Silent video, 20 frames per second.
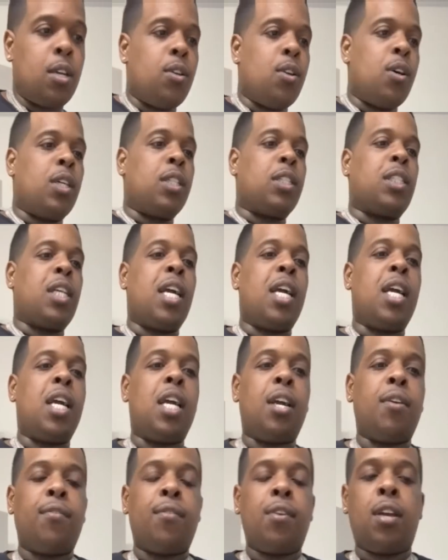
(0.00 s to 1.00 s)
You know what I'm
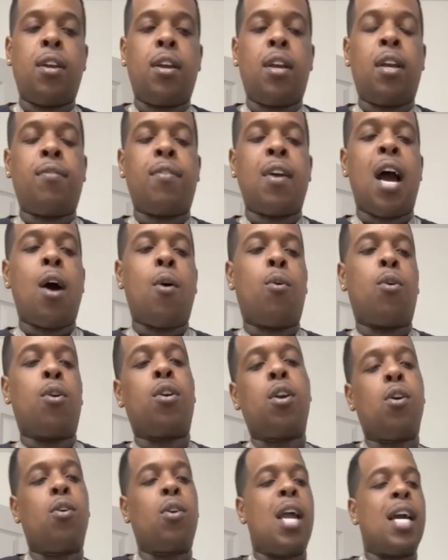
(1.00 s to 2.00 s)
saying? If y'all
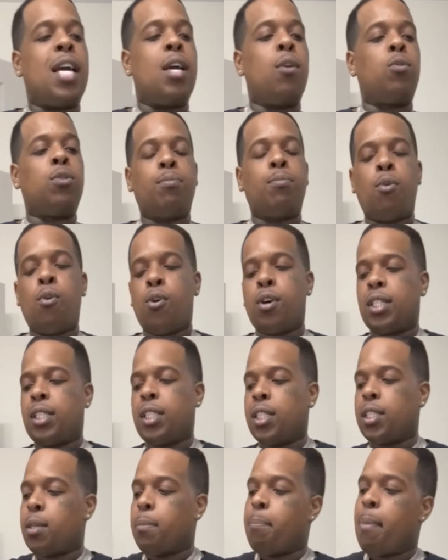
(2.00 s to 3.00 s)
want to know, like, it was more
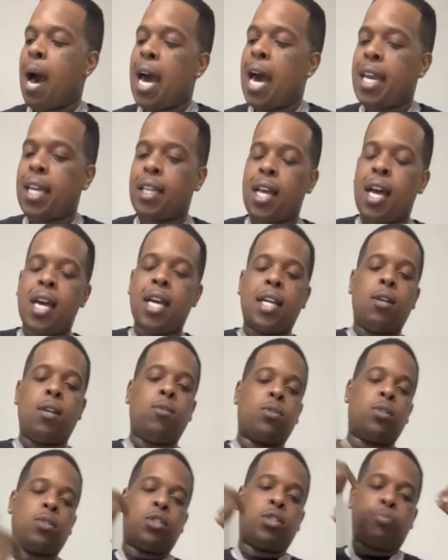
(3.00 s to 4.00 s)
than just a body thing. It
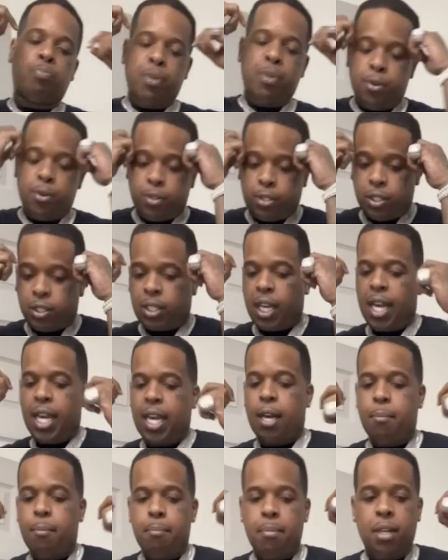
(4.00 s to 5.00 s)
was a spiritual
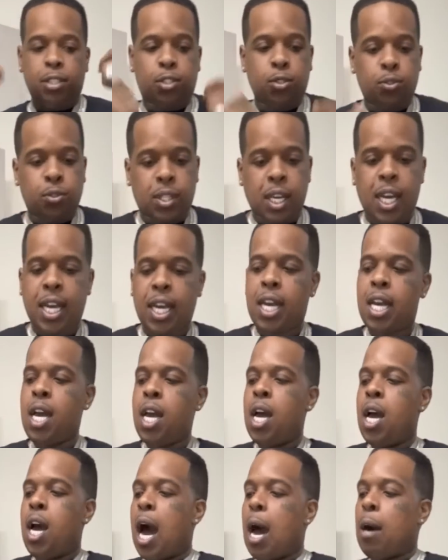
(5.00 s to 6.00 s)
thing, a mental thing.
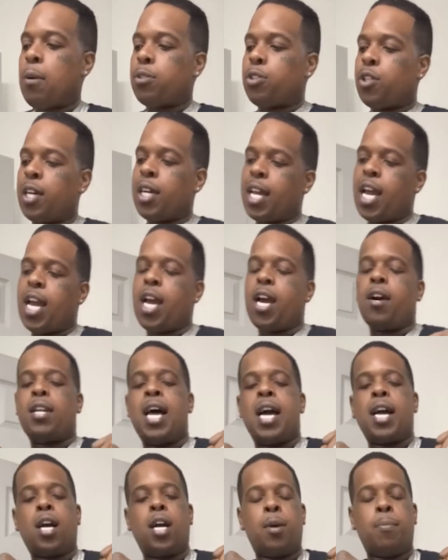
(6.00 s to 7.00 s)
I was trying to
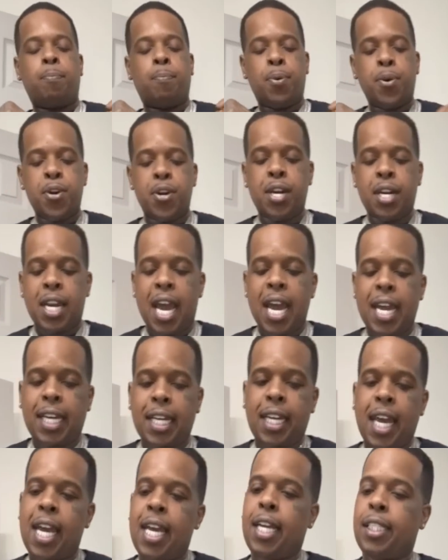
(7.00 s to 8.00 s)
have, like, a pure
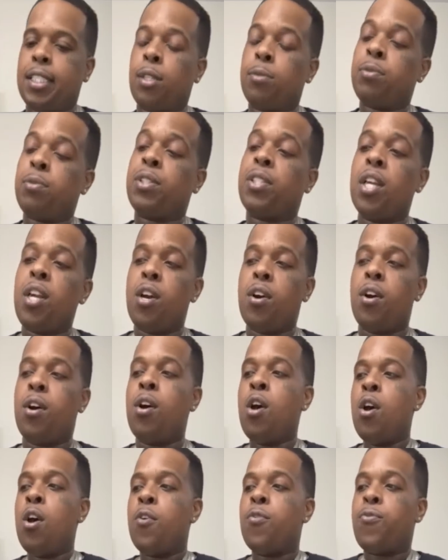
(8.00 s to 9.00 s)
90 days. I'm
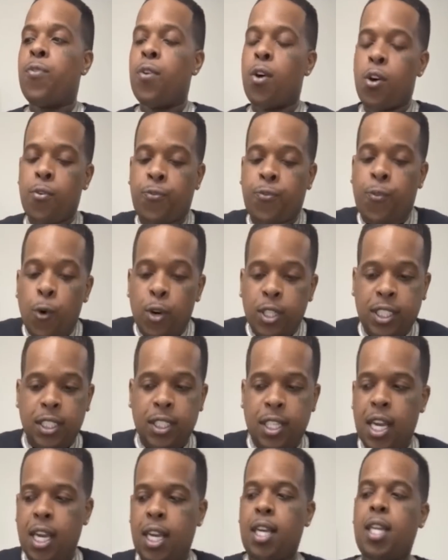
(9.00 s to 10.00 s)
still
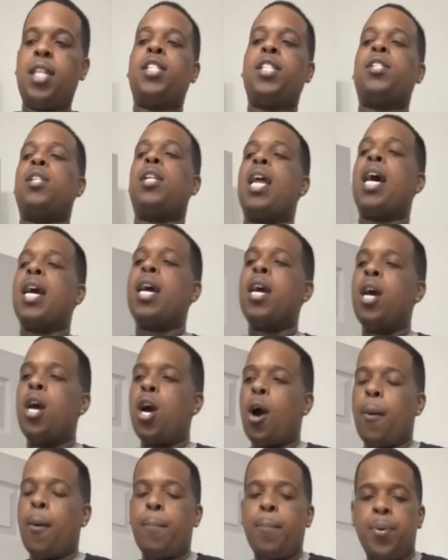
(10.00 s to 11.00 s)
forcing that issue. Like,
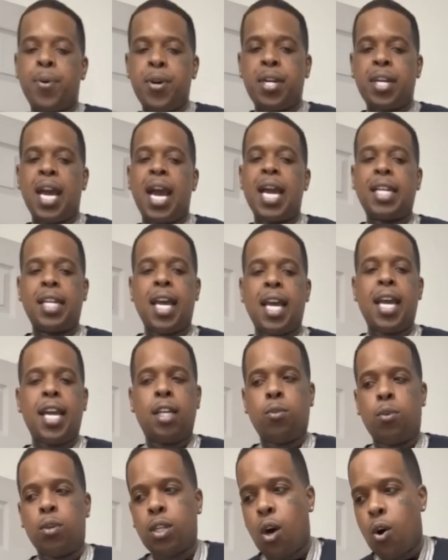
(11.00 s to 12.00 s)
a pure 90
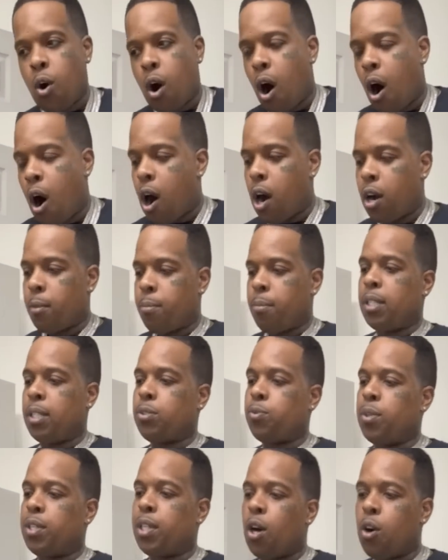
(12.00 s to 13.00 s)
days with no
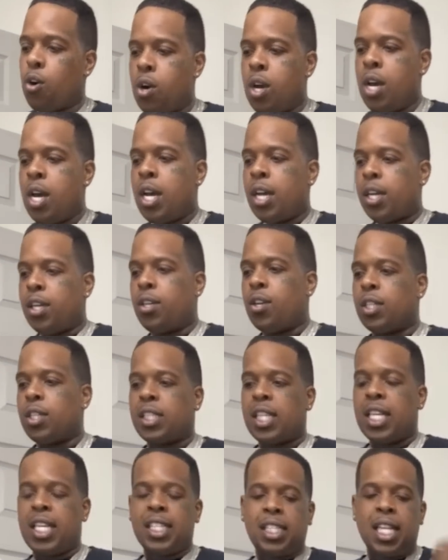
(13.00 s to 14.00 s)
arguments, with no, you know
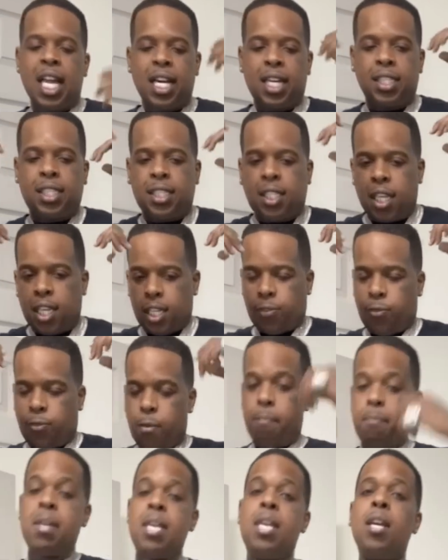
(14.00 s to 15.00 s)
what I'm saying? It's like a test
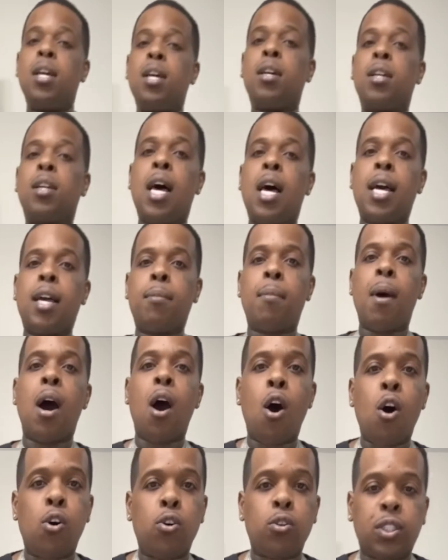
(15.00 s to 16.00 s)
for me. Like,
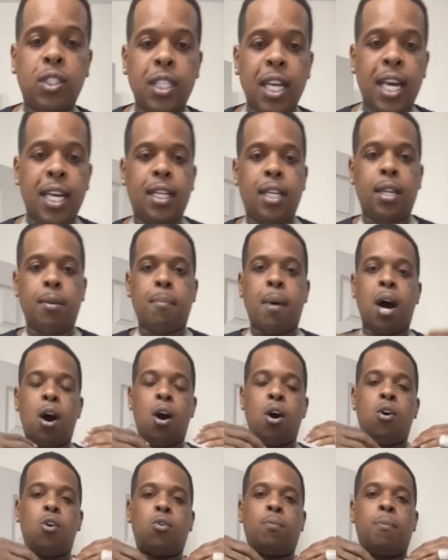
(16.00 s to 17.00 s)
my own sanity, my
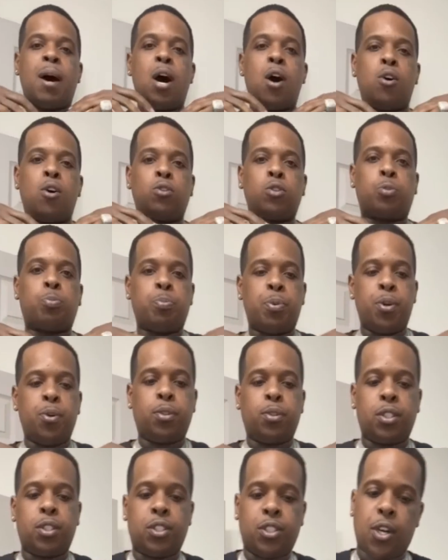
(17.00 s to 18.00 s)
own
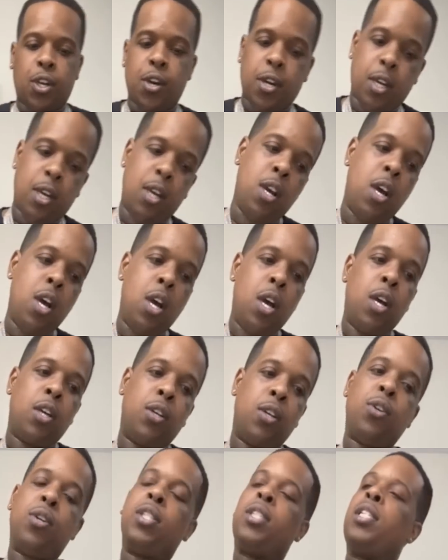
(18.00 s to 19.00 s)
spiritual journey.
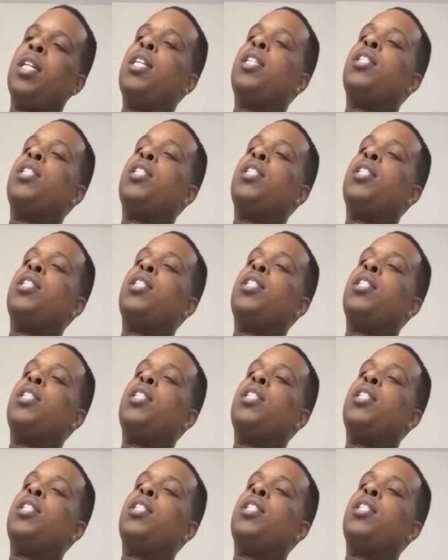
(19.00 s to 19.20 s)
You know what I'm